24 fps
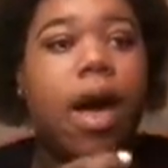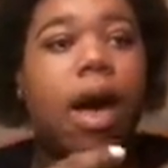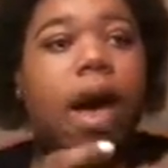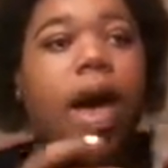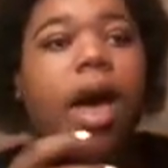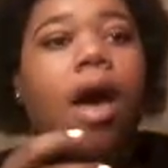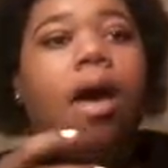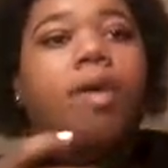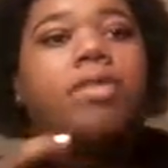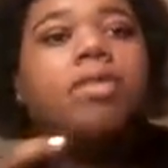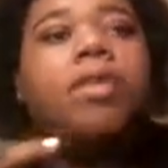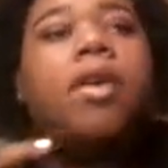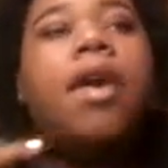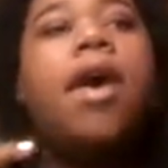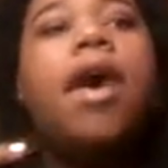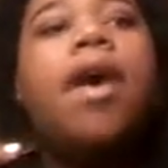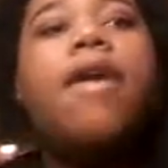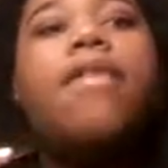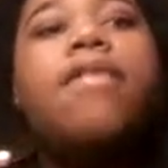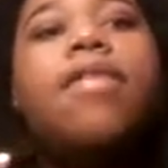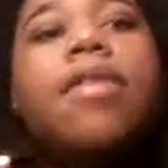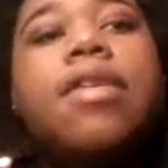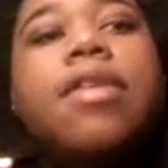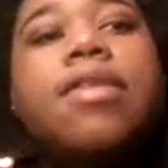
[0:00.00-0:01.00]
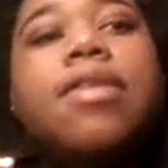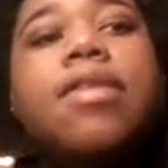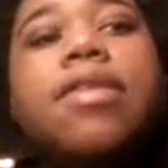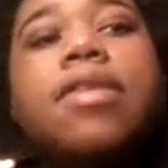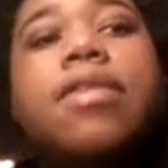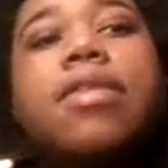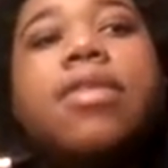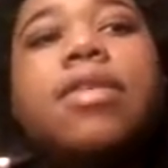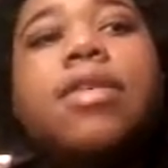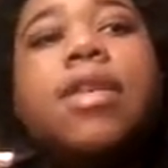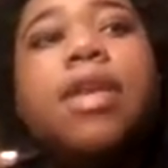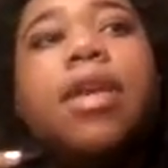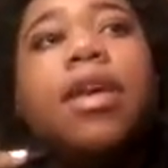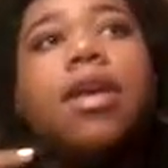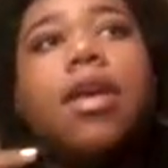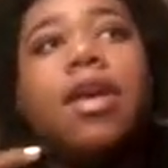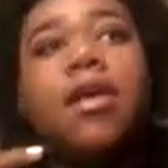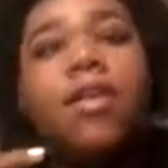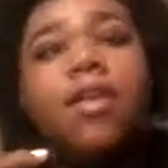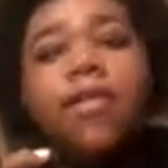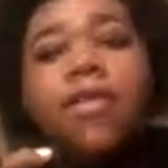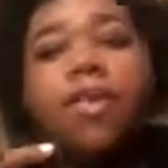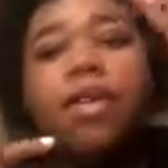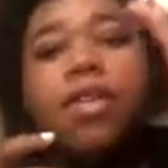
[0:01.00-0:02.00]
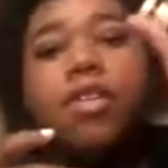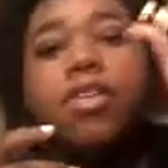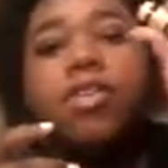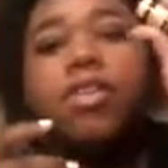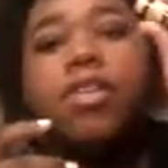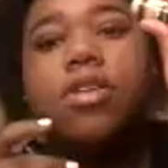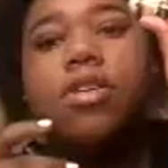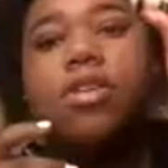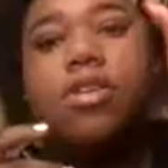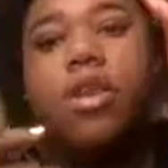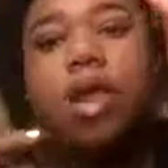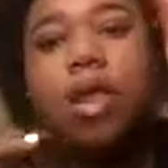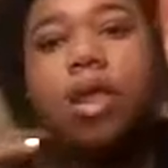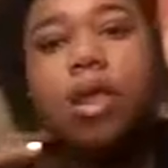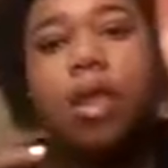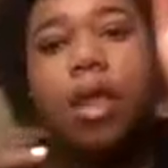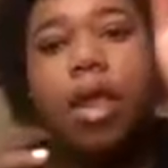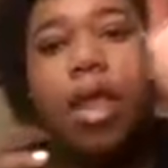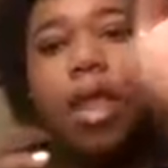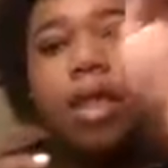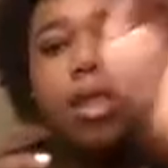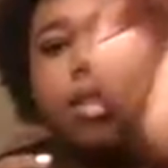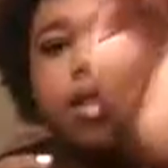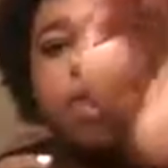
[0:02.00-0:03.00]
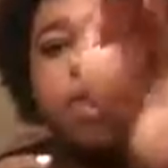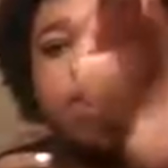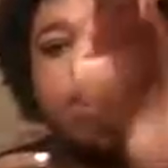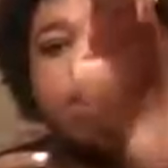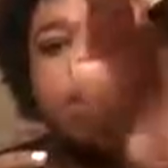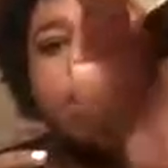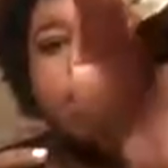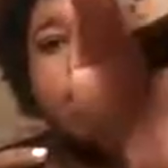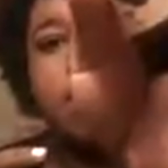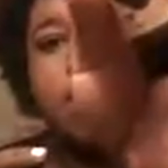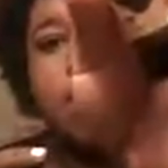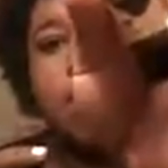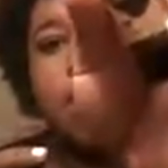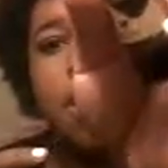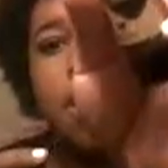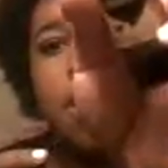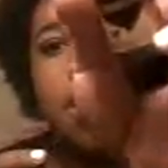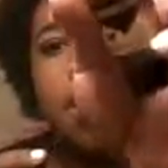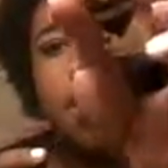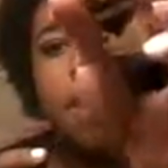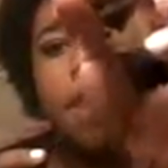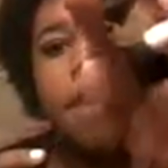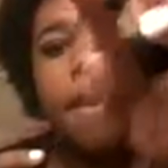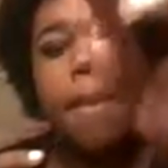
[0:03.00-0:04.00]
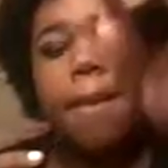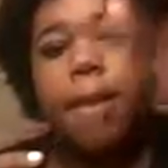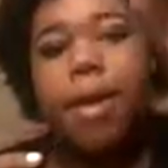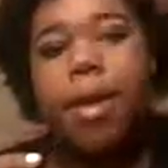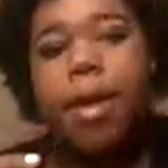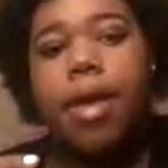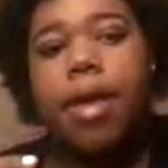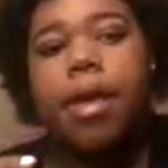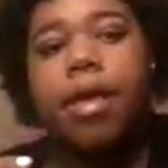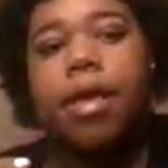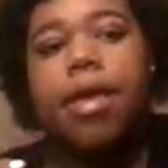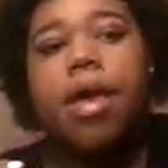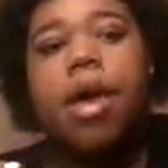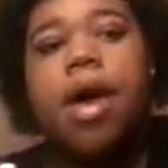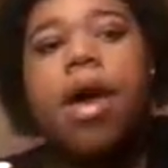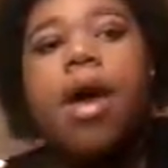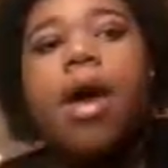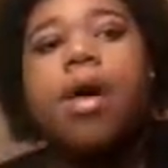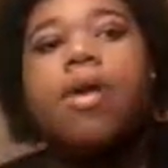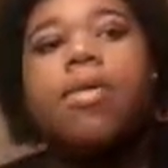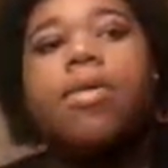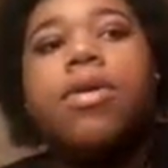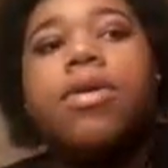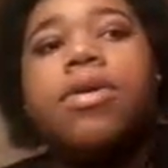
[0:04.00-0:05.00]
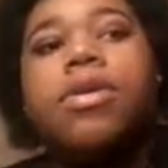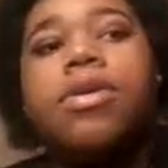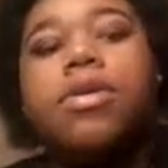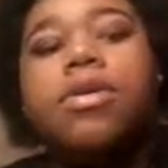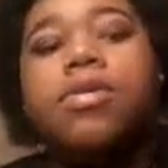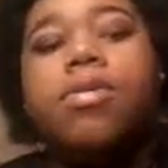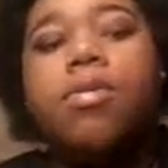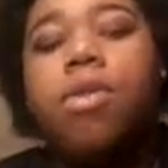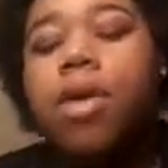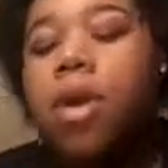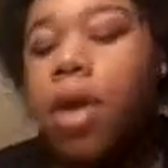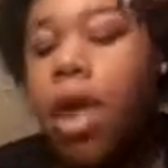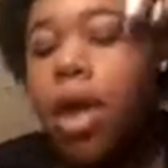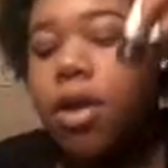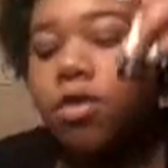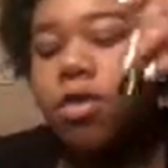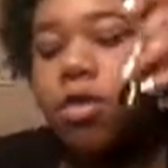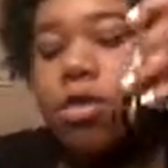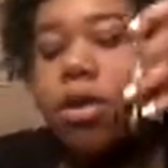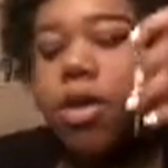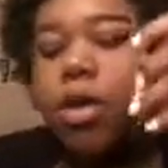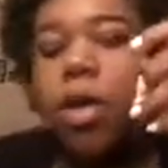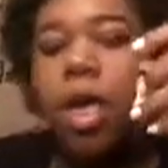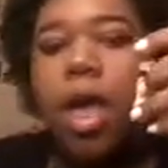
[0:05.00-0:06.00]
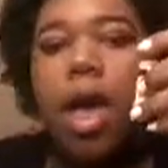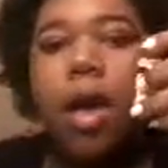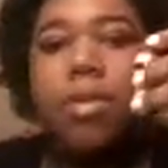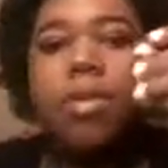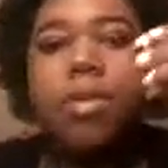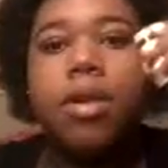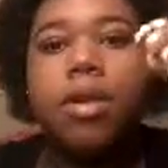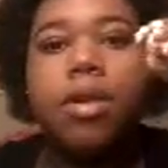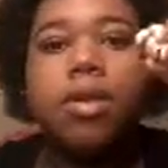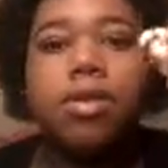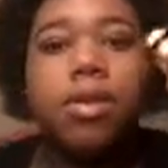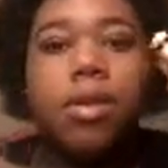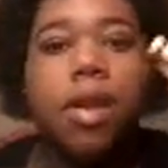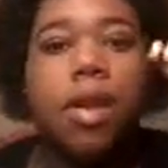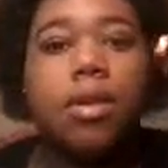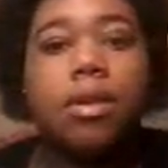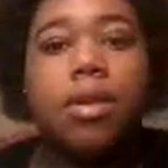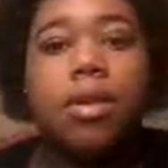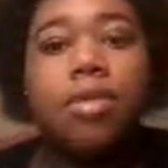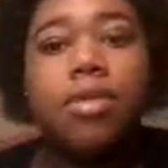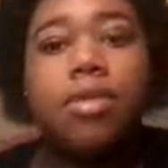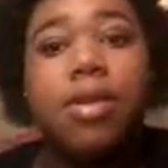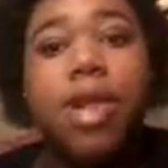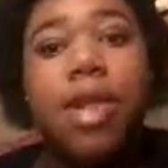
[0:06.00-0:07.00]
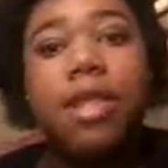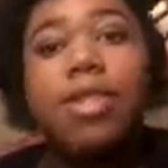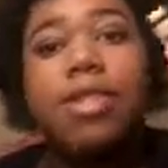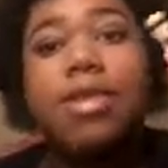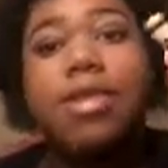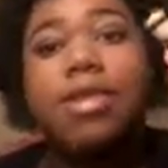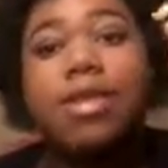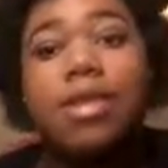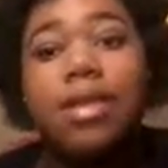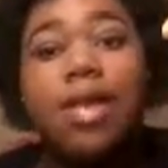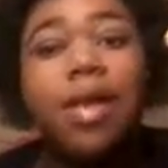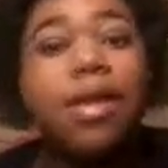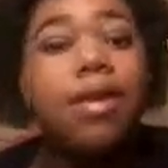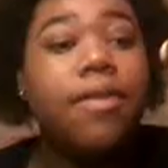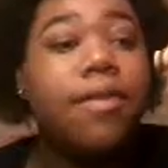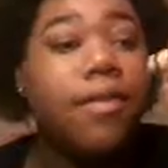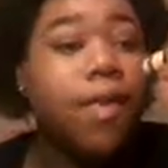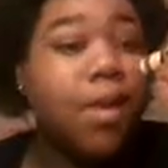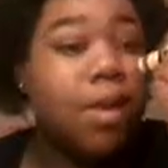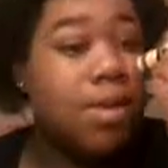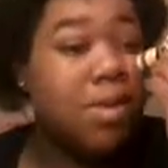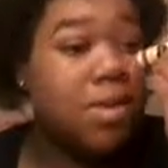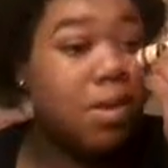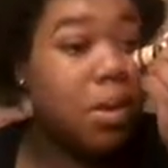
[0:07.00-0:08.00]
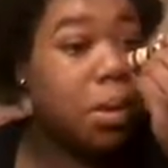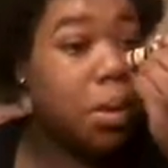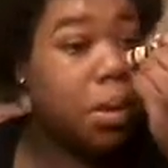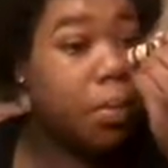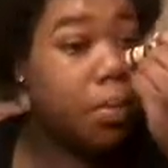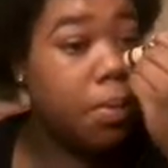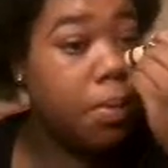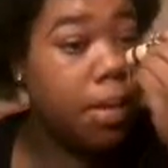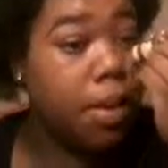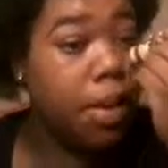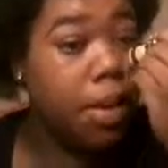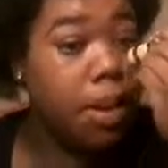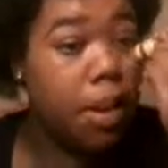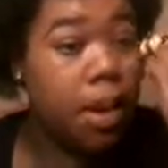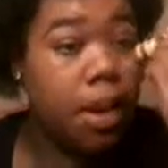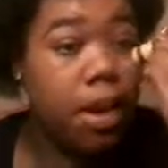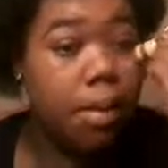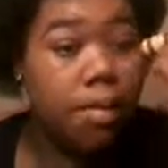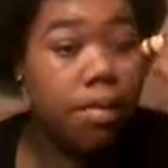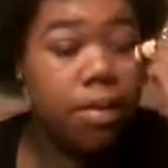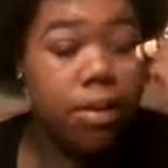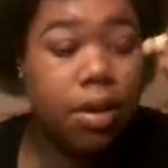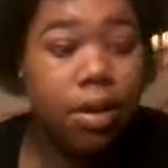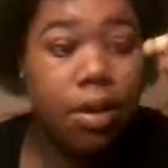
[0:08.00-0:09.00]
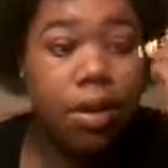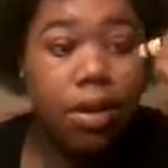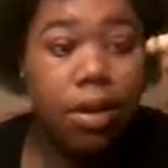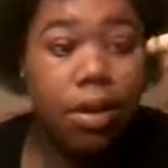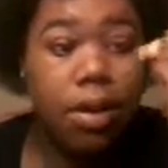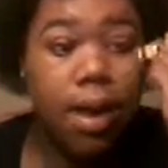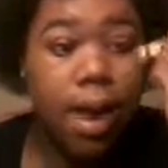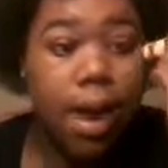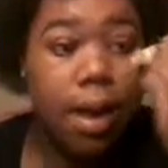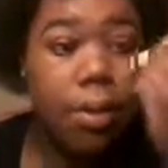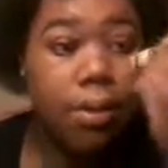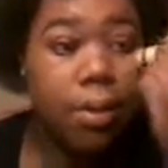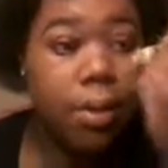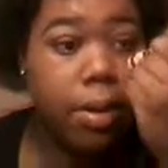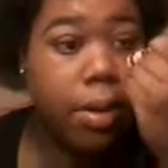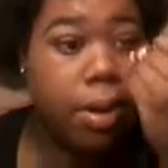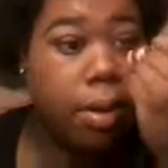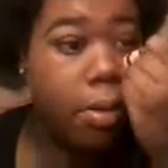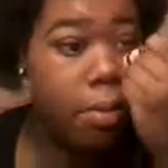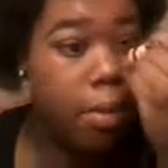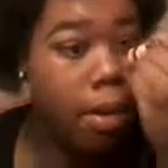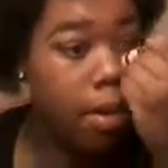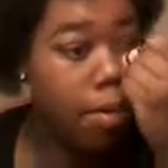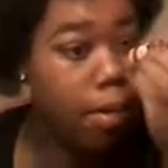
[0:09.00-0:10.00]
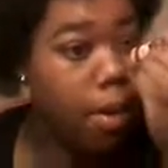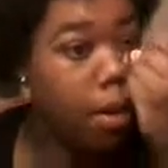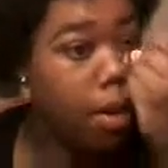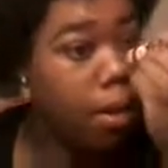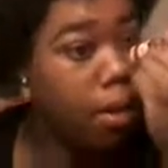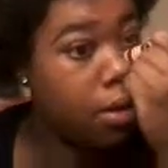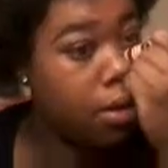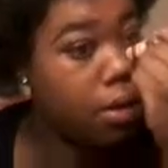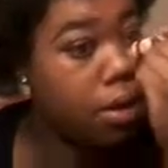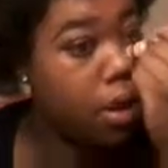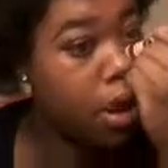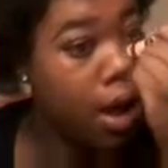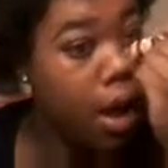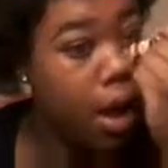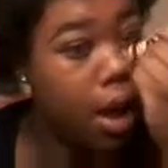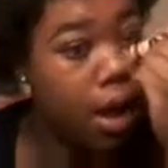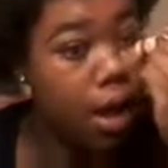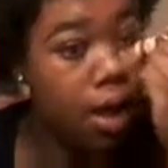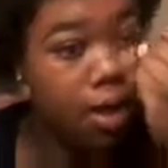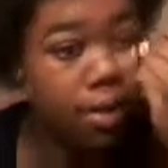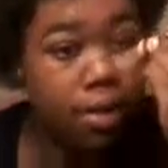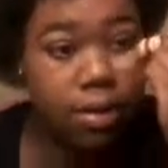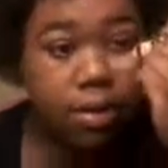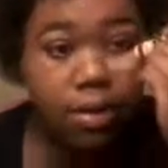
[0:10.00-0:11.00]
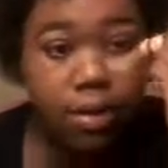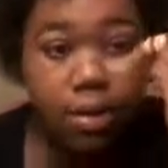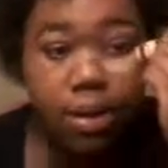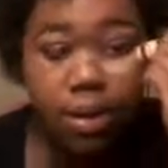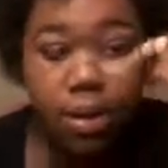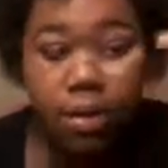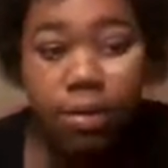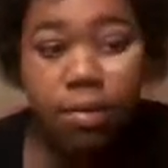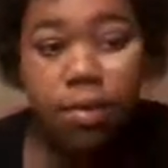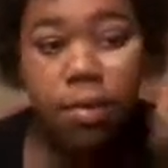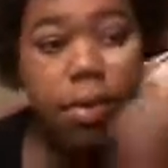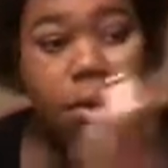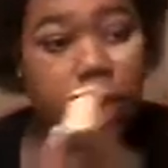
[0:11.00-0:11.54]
I also have the stick version that look like this, but I would use, well actually no, yeah, I'm gonna use that. So I'm gonna take the stick version of it and I'm just gonna dab it around my under eyes and stuff.